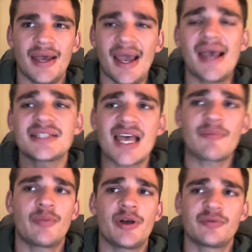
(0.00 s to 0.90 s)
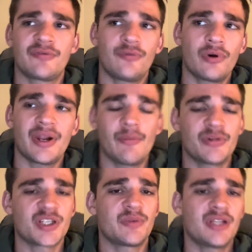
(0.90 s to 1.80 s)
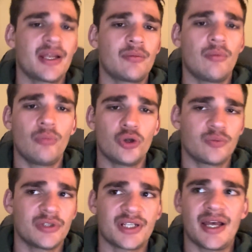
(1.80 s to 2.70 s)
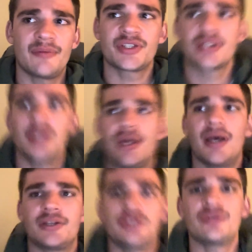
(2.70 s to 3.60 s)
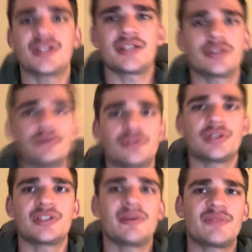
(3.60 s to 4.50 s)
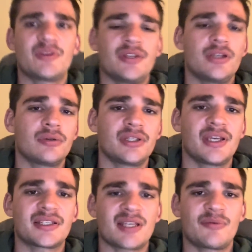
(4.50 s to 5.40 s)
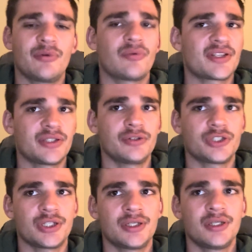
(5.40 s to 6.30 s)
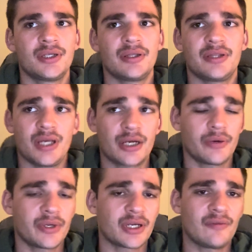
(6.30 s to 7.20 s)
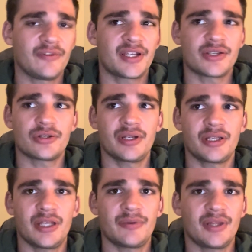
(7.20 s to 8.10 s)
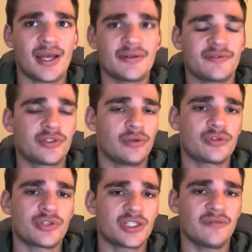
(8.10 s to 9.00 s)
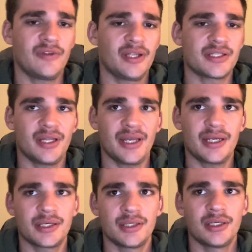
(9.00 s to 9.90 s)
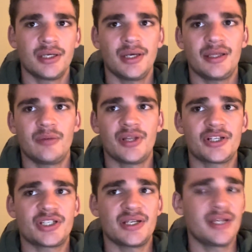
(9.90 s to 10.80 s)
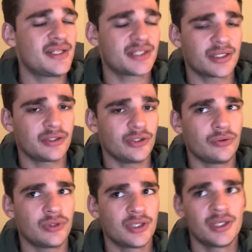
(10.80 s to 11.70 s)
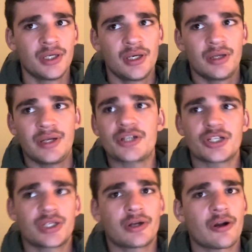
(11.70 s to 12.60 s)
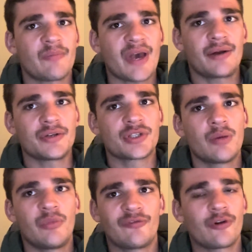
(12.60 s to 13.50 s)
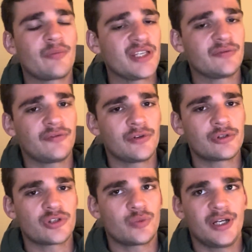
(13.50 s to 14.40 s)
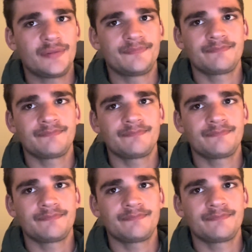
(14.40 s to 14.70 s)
As I proposed before, and which has been denied multiple times, a two-state solution seems to be the only acceptable resolution. The ongoing conflict has already claimed the lives of soldiers and civilians alike, and the bloodshed needs to conclude, not just the current battles, but for a peaceful future as well.